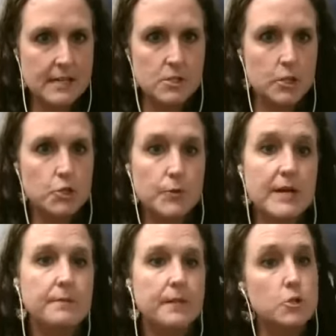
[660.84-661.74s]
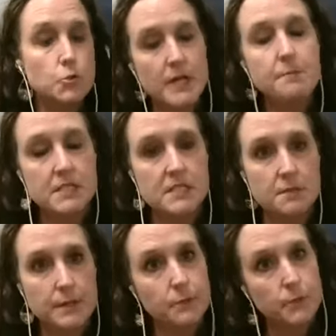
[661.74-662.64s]
That's their dream. Their dream is
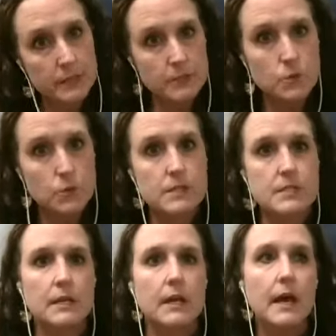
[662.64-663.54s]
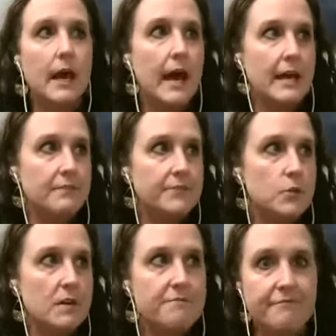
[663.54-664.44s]
to be realtors. And And if
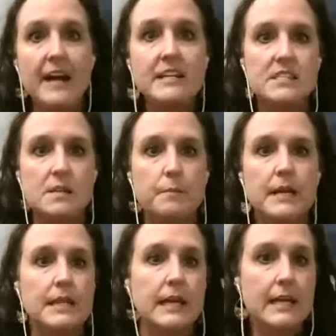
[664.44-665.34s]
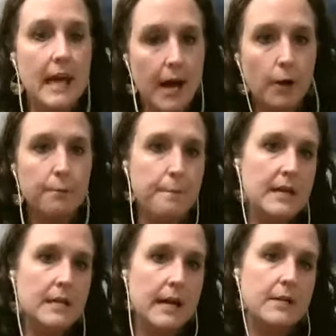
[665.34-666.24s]
you can find somebody that can help
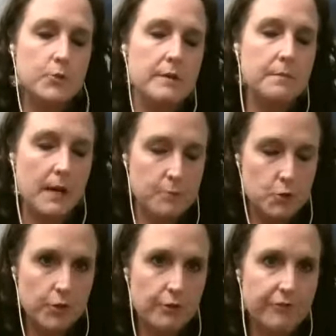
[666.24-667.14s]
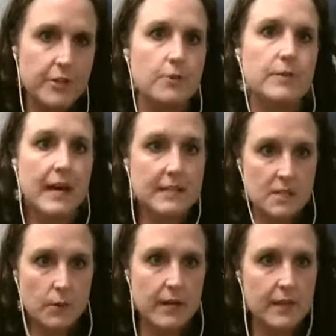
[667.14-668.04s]
make that dream come true for you, that's
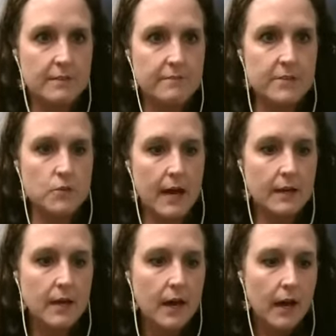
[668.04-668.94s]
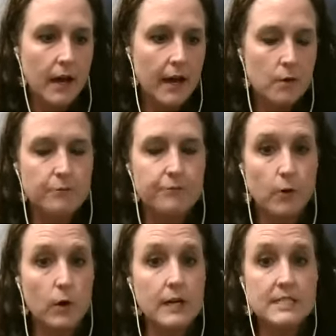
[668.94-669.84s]
the way that I view that. Uh,
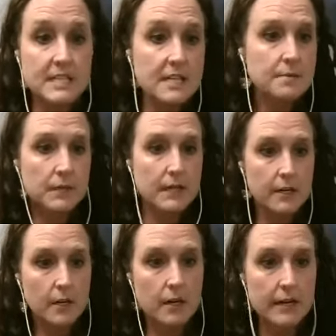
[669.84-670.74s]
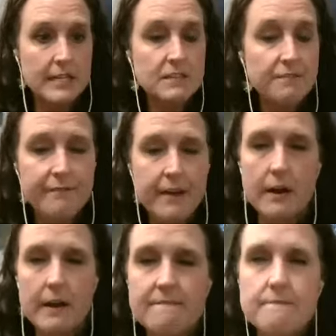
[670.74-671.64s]
for a team leader, it's
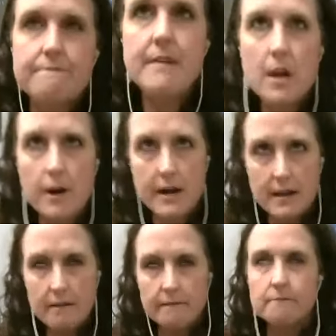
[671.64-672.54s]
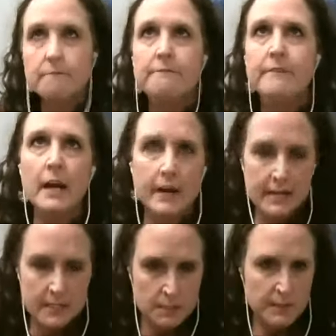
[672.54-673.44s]
very, very, very
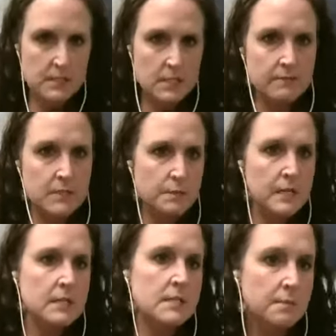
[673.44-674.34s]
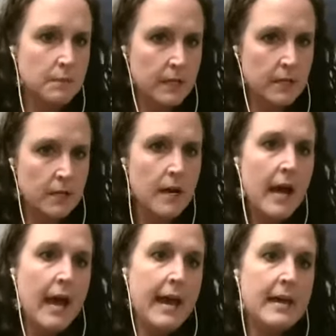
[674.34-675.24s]
expensive to be a team leader.
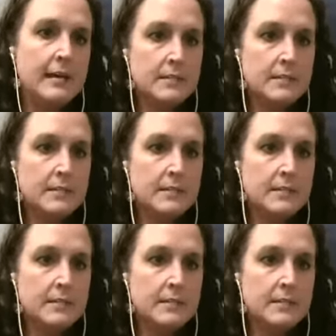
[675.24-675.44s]
Mm-hmm.